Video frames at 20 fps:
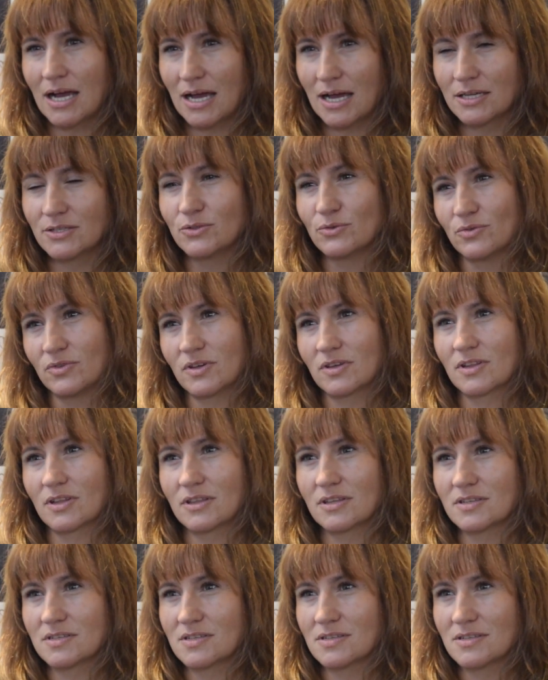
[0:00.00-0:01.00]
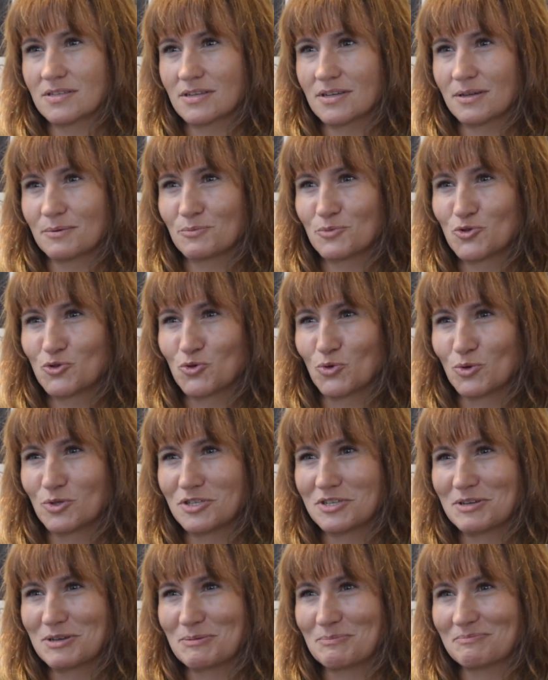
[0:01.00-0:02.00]
I do think that this is a
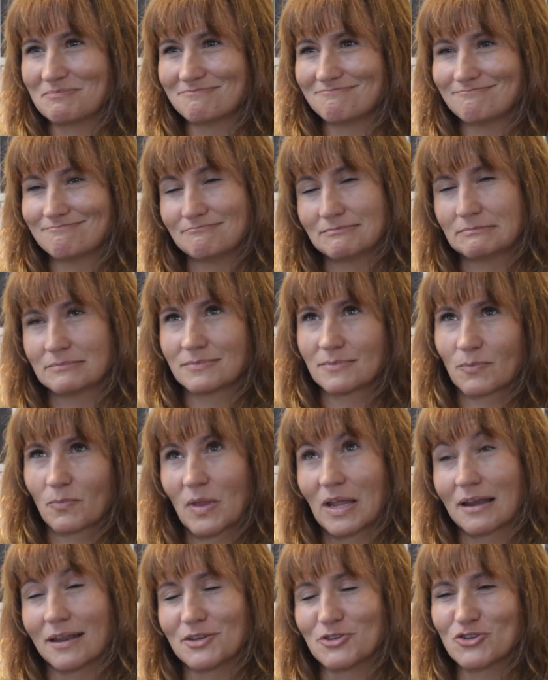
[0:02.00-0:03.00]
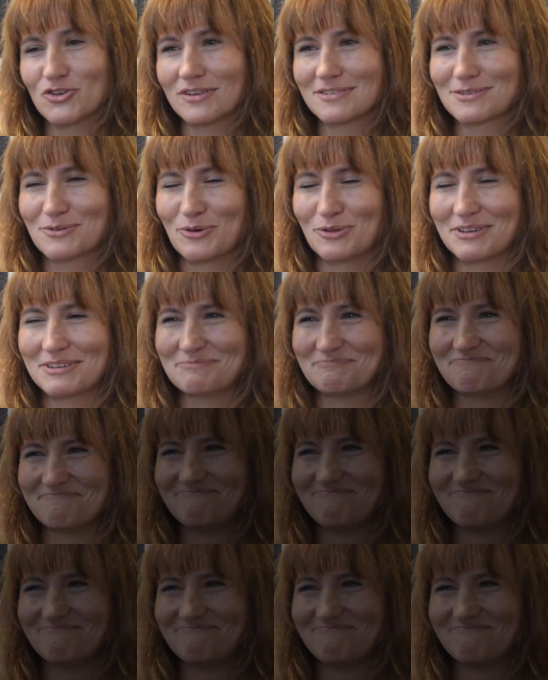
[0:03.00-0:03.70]
short-term glitch, let's call it.